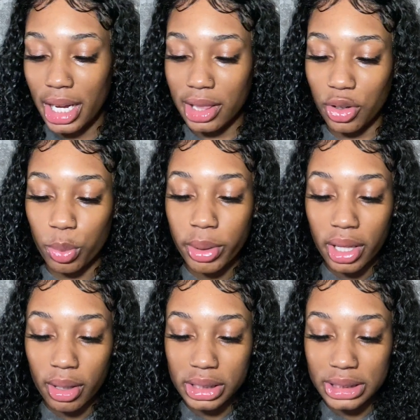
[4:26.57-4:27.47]
using this
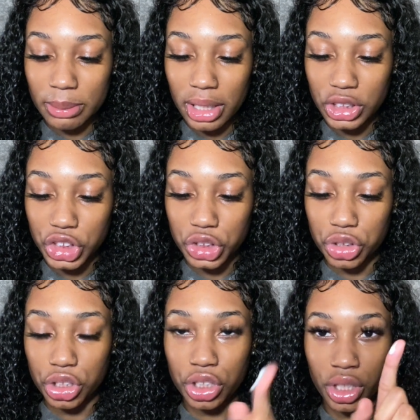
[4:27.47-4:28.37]
after I do my
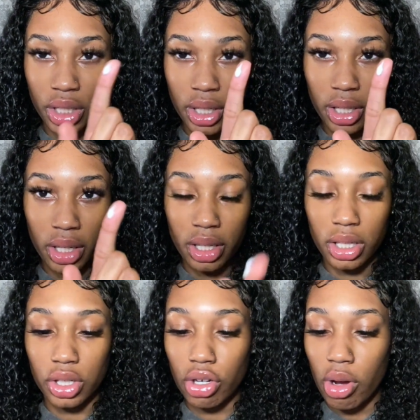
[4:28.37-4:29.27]
face mask
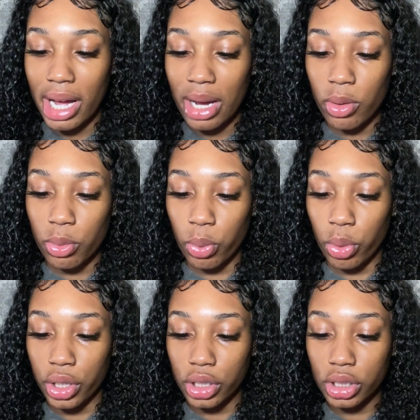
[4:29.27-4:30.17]
when I do
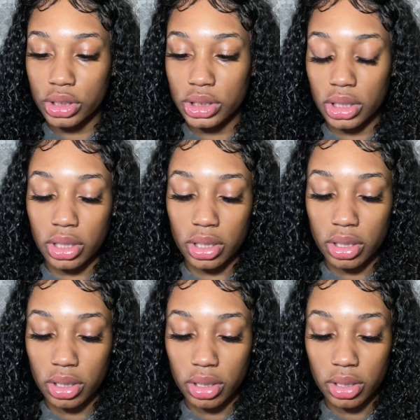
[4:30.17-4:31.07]
my
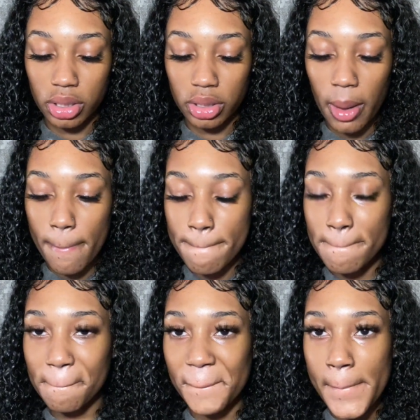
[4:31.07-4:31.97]
makeup.
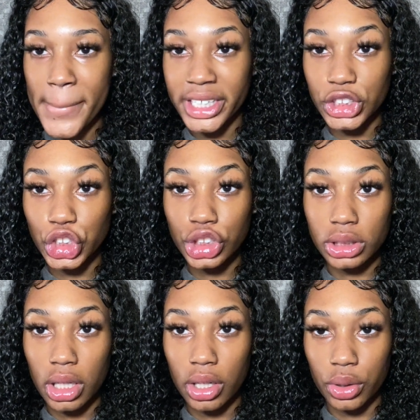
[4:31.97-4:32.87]
This is actually
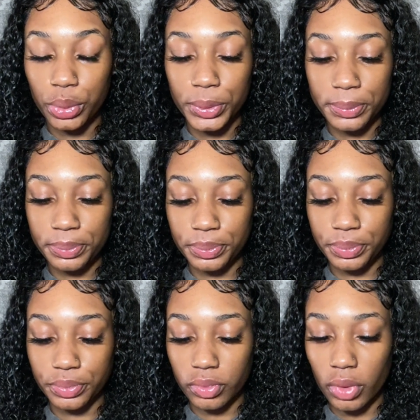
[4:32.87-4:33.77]
vegan too,
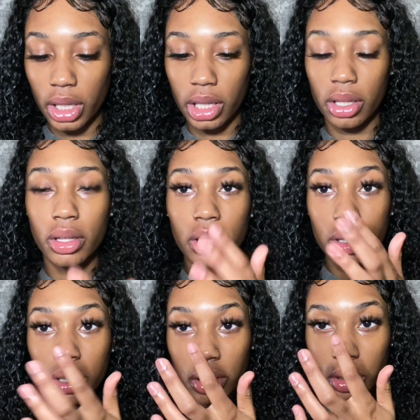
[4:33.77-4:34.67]
and it
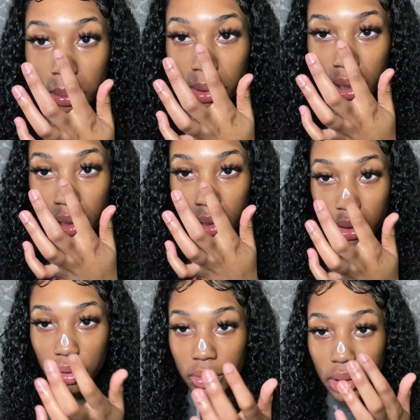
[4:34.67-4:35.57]
says all skin types